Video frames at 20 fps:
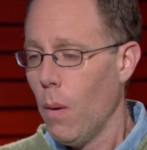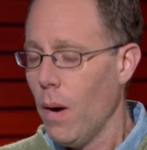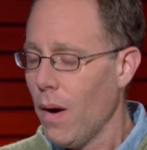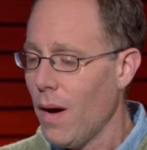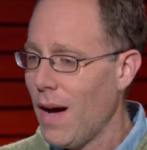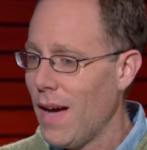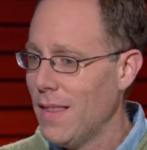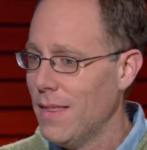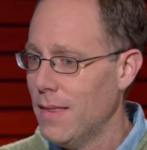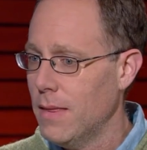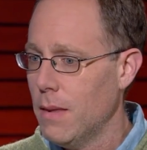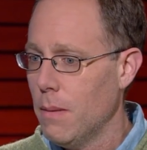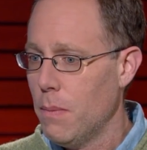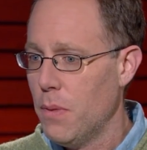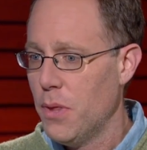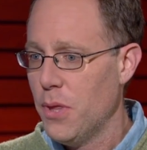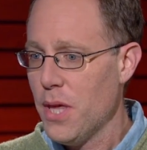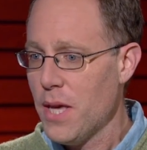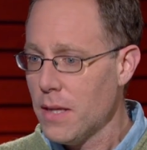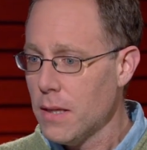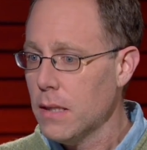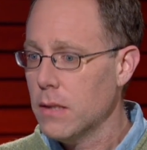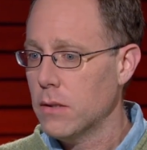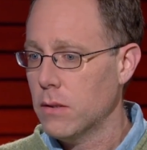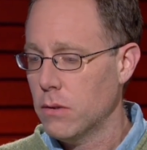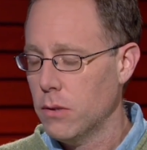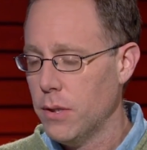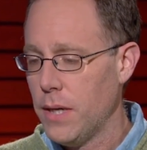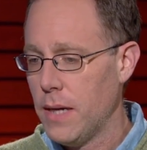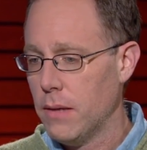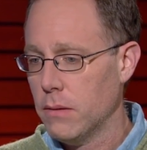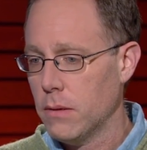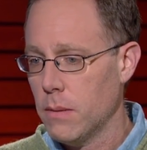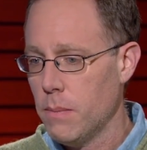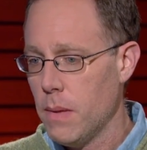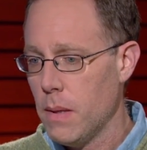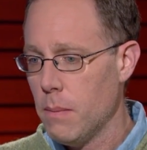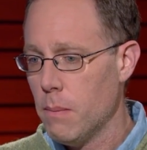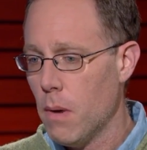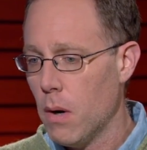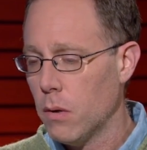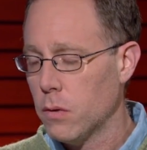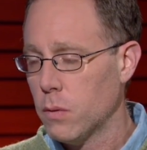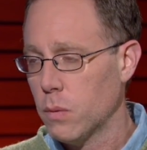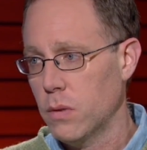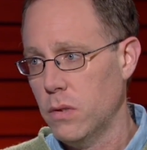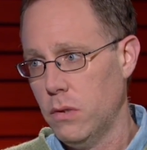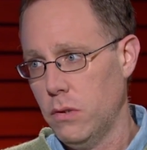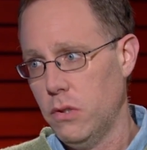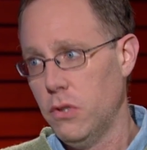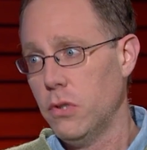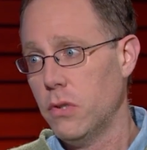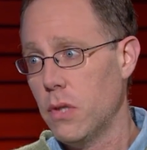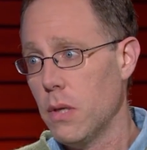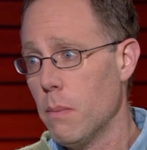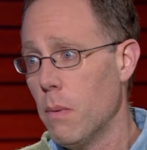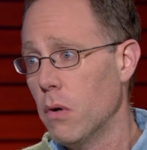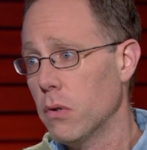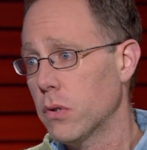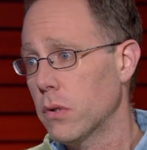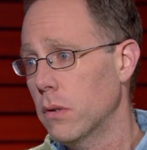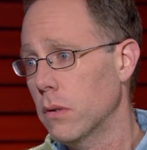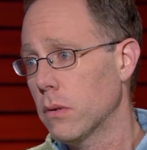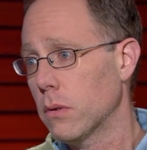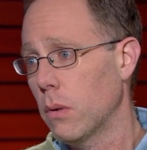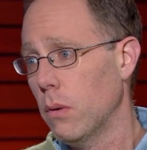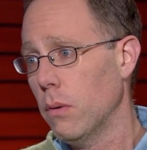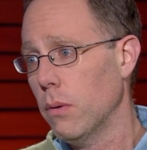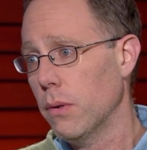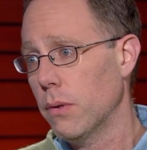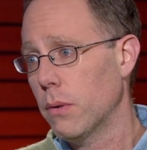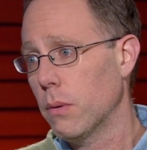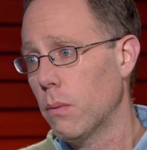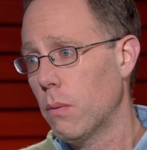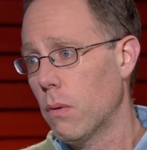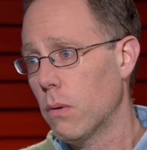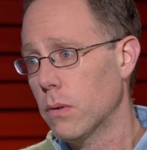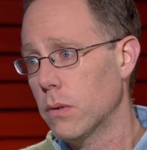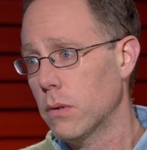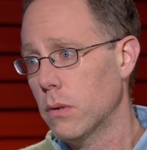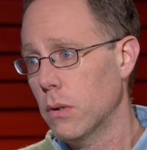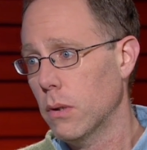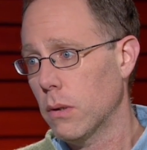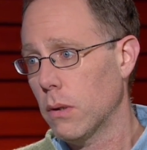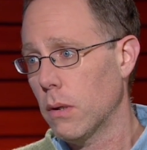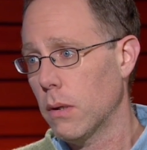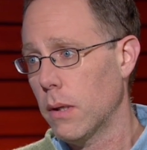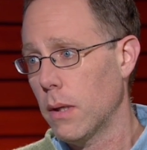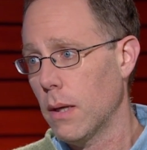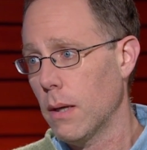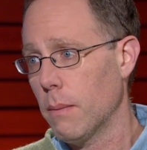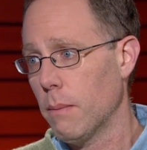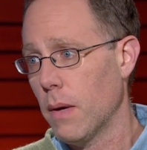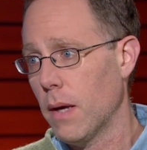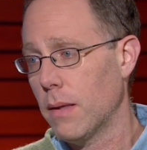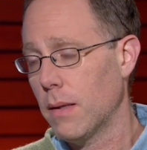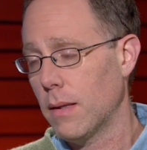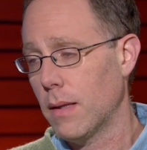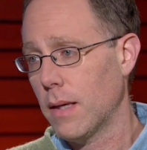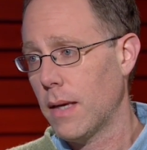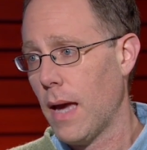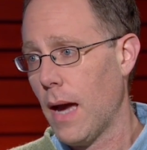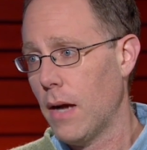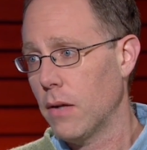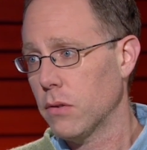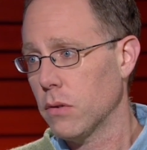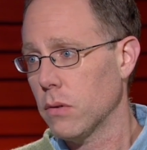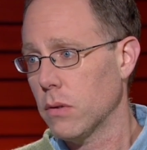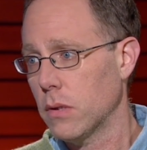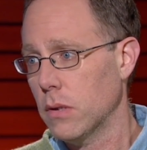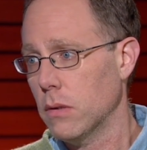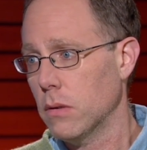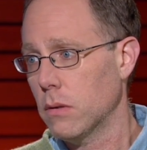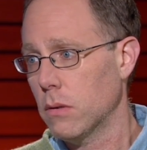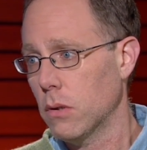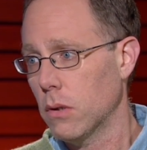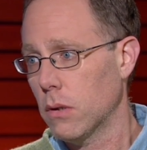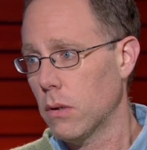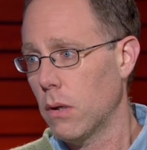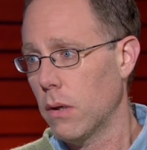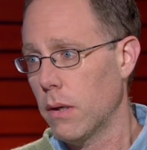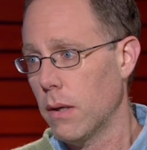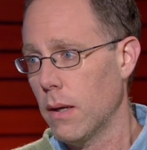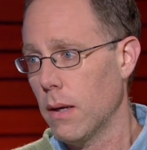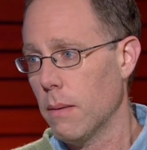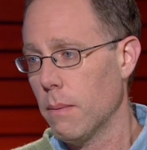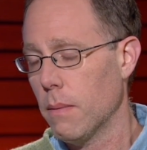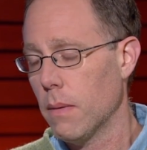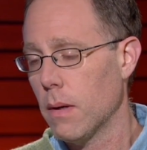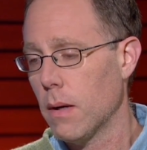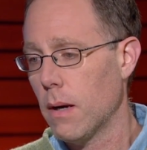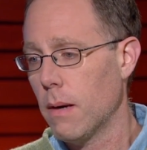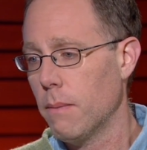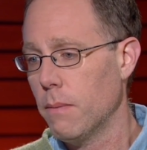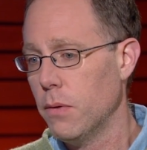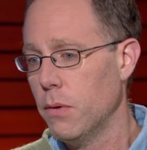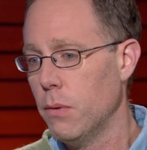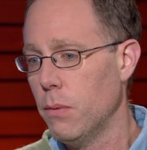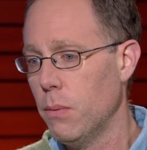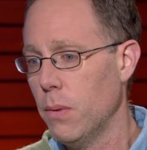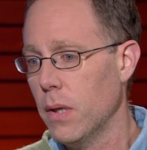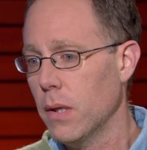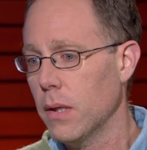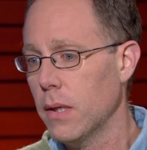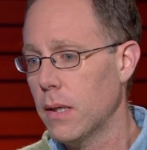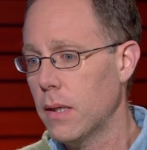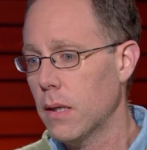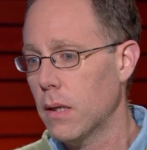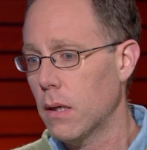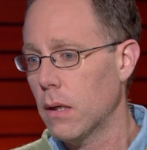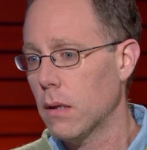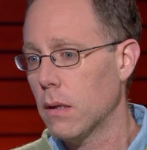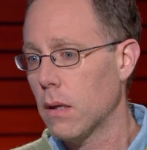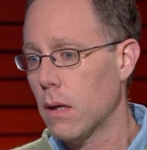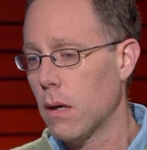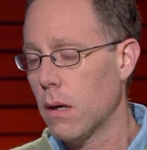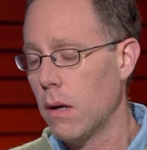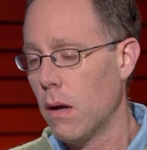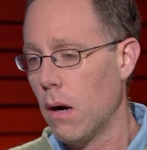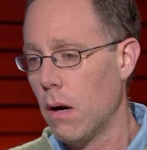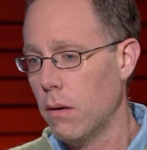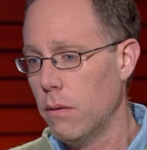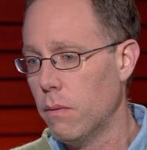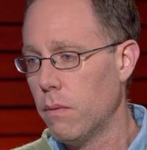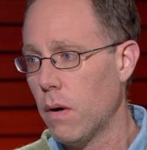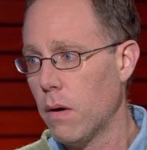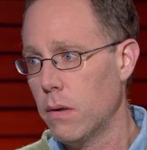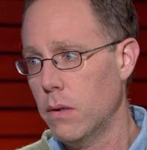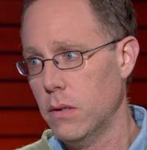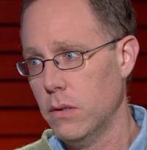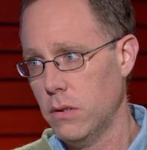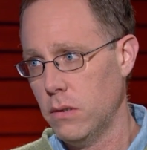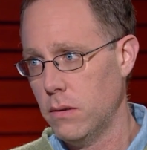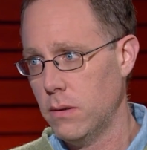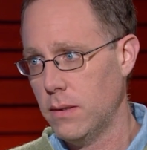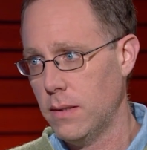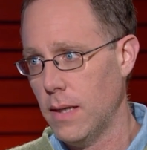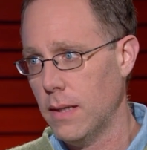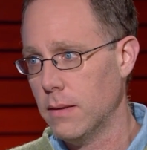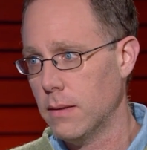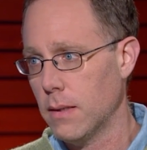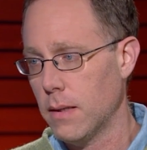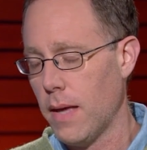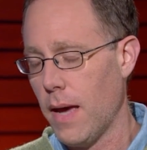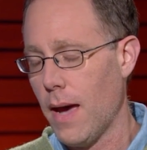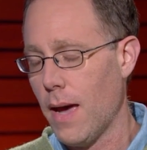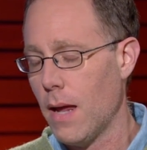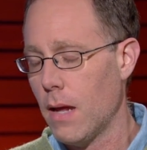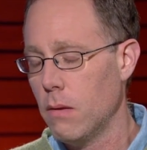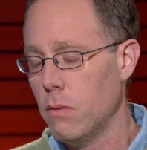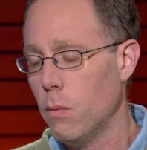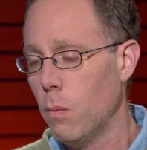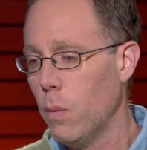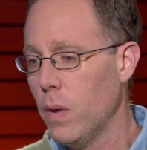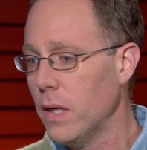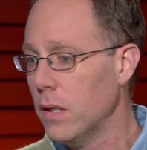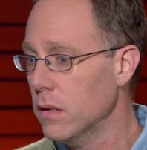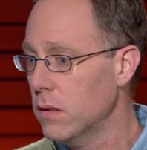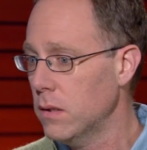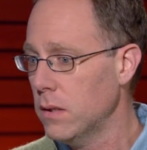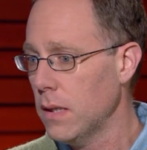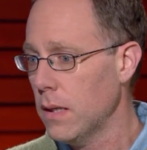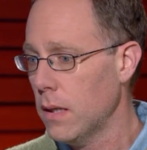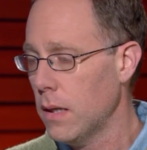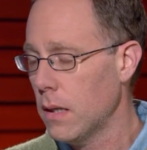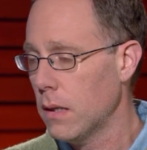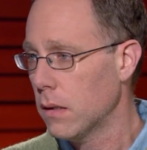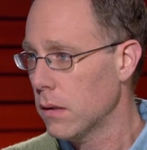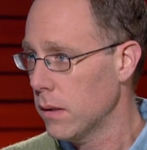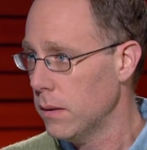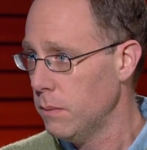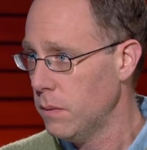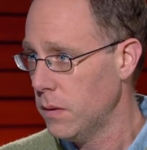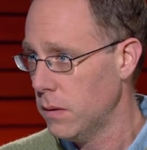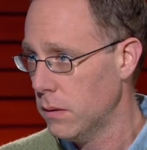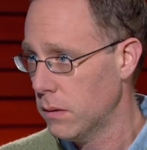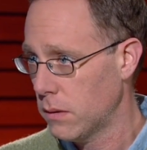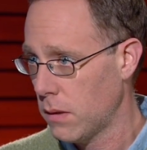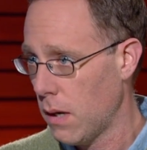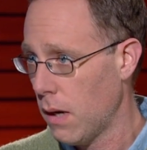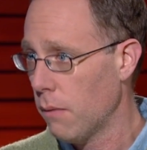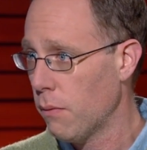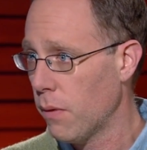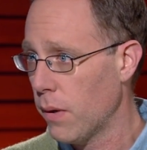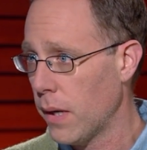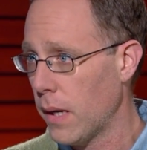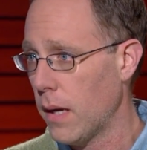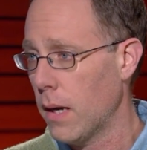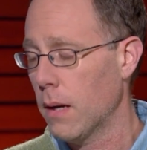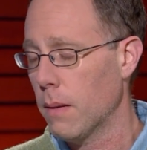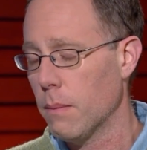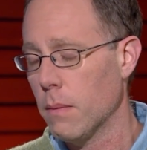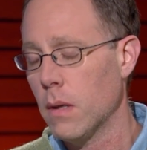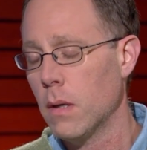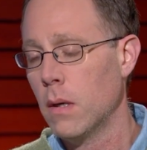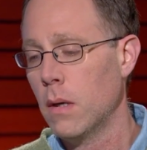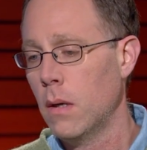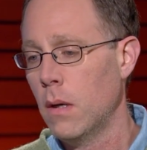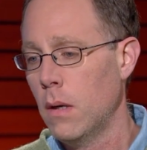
Well, I, the thing that stood out to me most was just the emotional toll that the wars took on him and that the casualties took on him. Um, you really get a, an unvarnished sense of that. And we could see it in glimpses covering him.